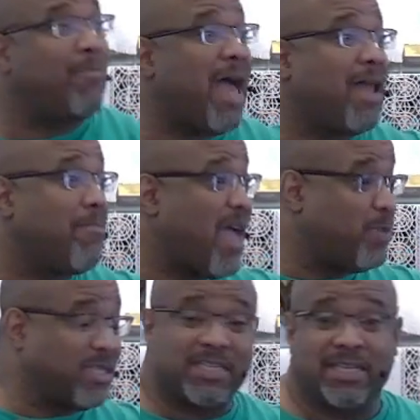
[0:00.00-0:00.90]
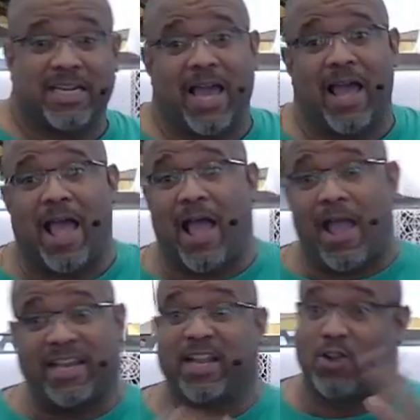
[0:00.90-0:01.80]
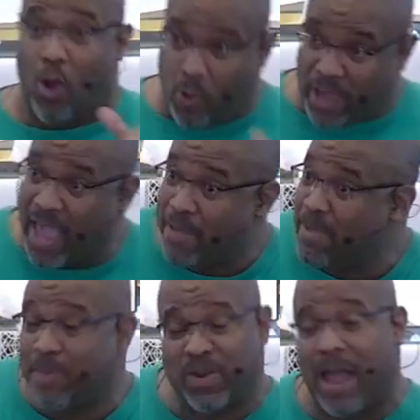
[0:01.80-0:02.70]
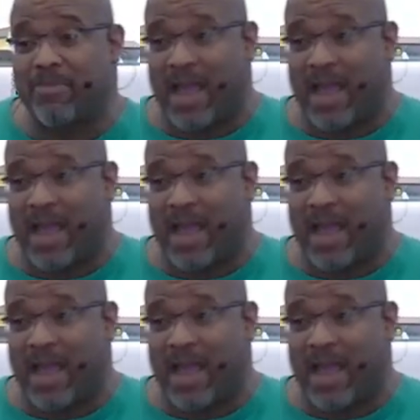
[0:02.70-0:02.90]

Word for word: a mathematician, and I, I, I did okay in math, but I'm not a